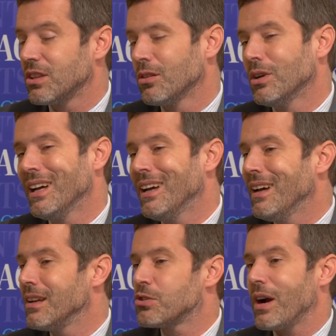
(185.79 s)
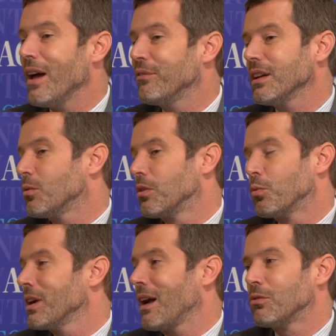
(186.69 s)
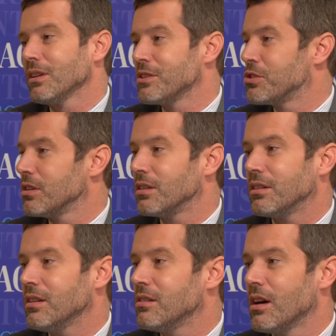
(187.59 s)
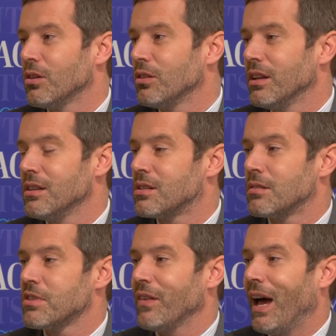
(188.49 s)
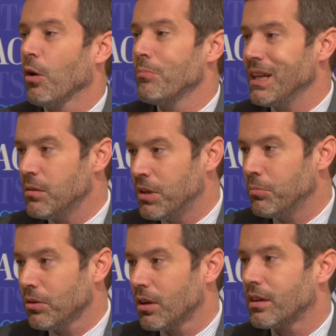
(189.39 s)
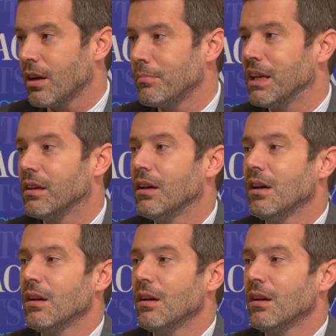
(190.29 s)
So traffic, we're not really sure, you know, in terms of how many people are coming.